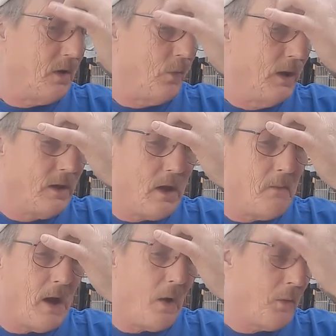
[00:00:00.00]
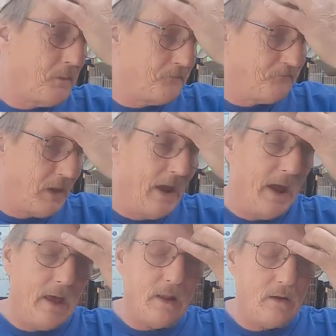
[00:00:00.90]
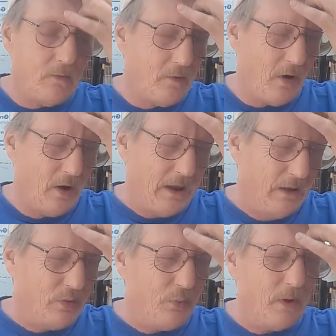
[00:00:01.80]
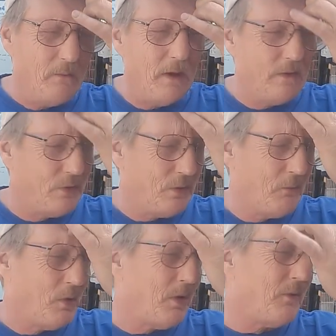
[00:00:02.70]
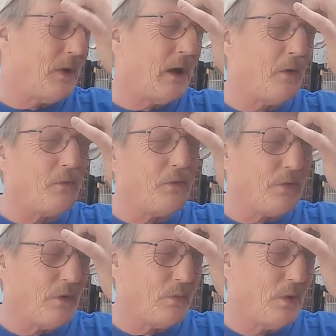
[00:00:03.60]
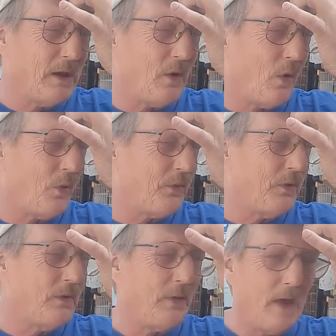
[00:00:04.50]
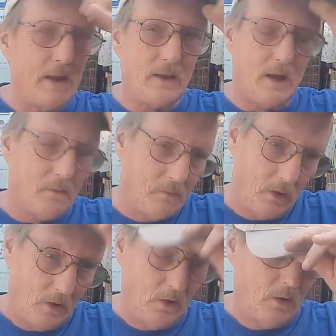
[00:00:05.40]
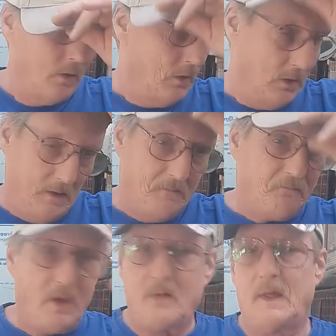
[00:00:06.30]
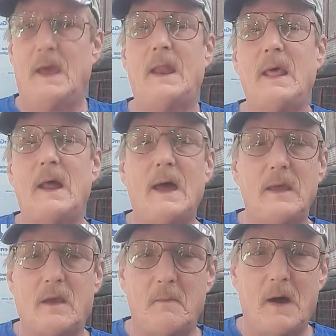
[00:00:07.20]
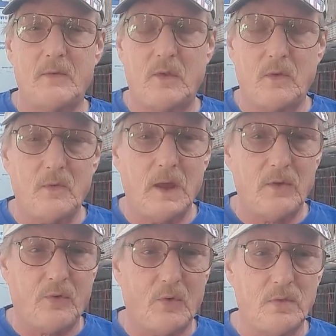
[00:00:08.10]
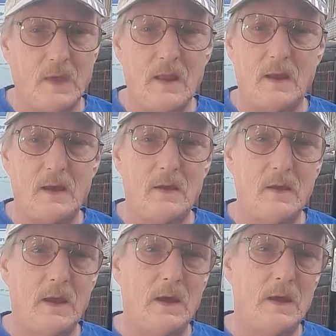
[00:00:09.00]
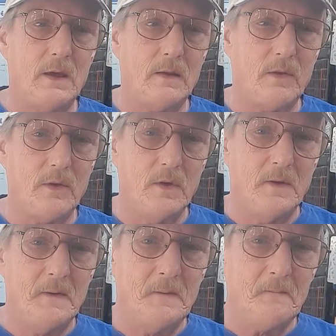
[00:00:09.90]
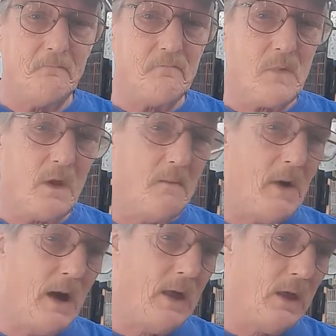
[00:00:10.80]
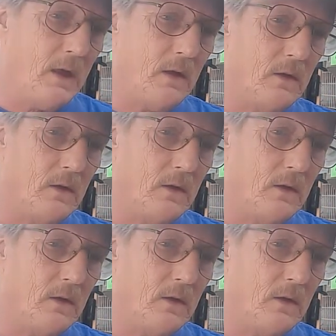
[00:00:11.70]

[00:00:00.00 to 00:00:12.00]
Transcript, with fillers: We had come out, and her kits would have been somewhere around a week old at that time. Leanna and I had come out to do night chores that night, and my